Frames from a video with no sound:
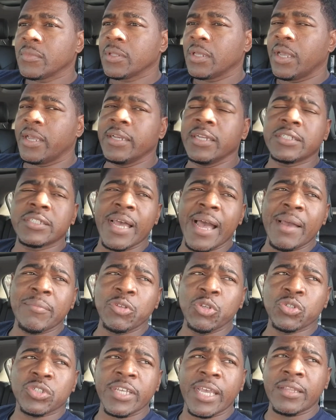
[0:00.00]
Anytime
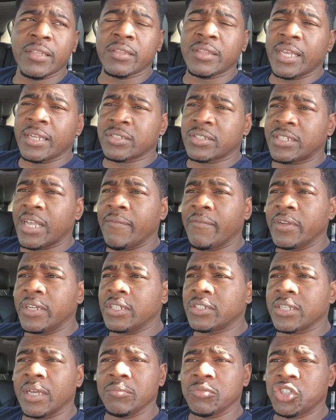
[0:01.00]
you say that there's 70
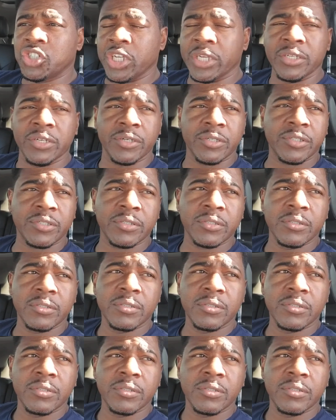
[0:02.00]
something genders